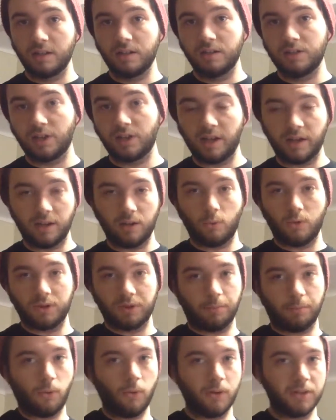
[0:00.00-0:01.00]
saying what
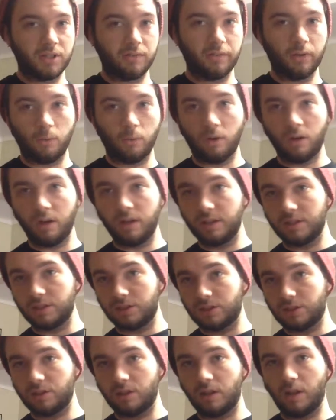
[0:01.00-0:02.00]
the point of it
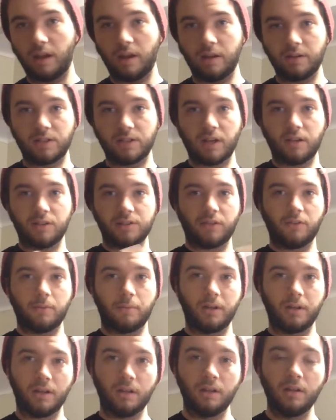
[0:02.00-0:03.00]
was, and tells
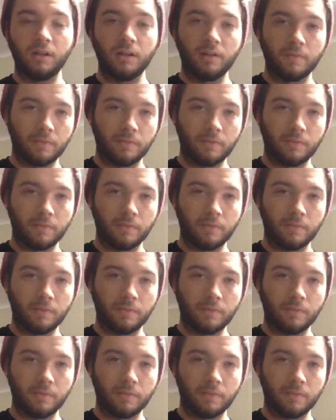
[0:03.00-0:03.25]
everybody,